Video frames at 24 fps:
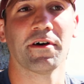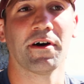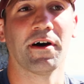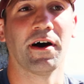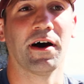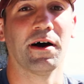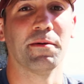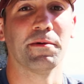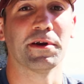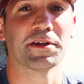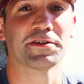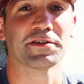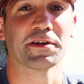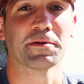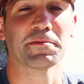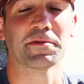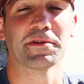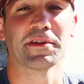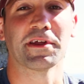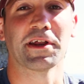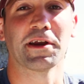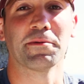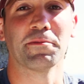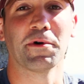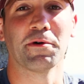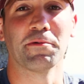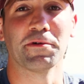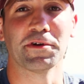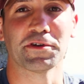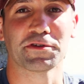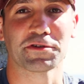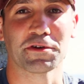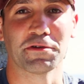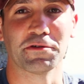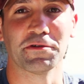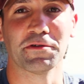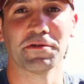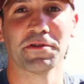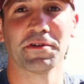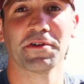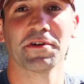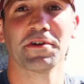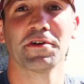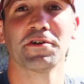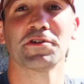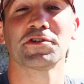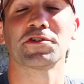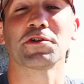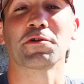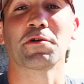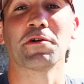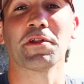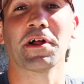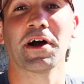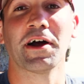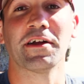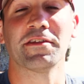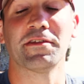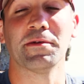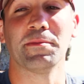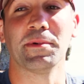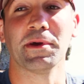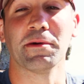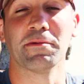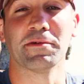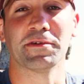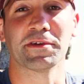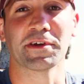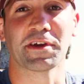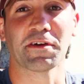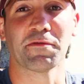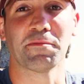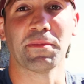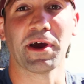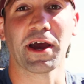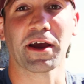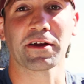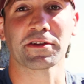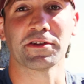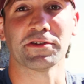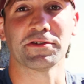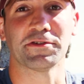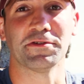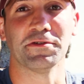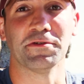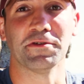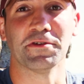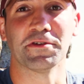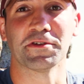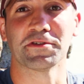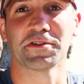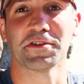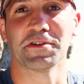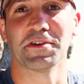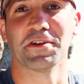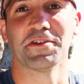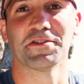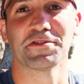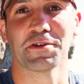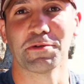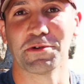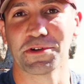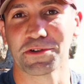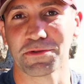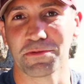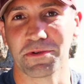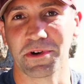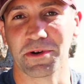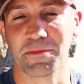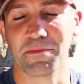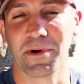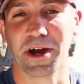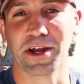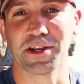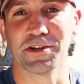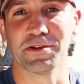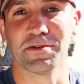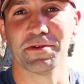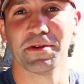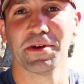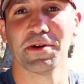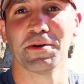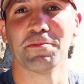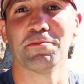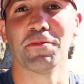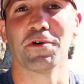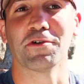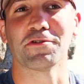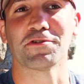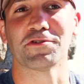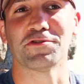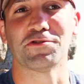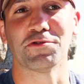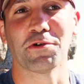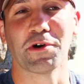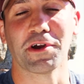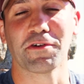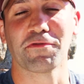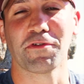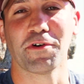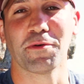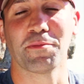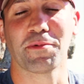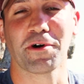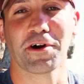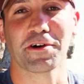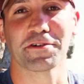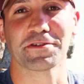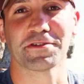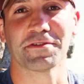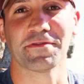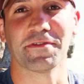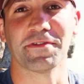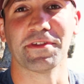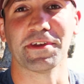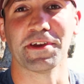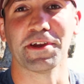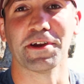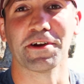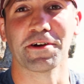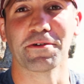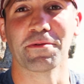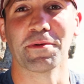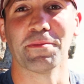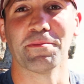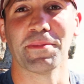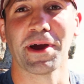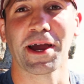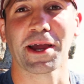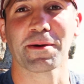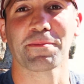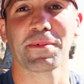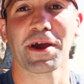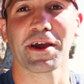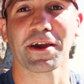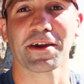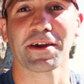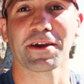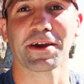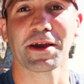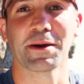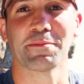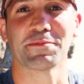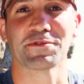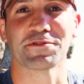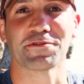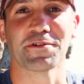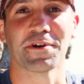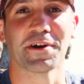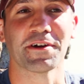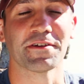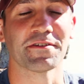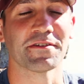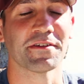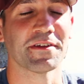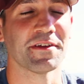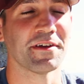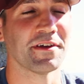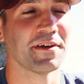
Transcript: Um, it's something that I'm always so so glad to be able to give back to students, and it's always one of my most joyful parts of the year when backpacking comes around.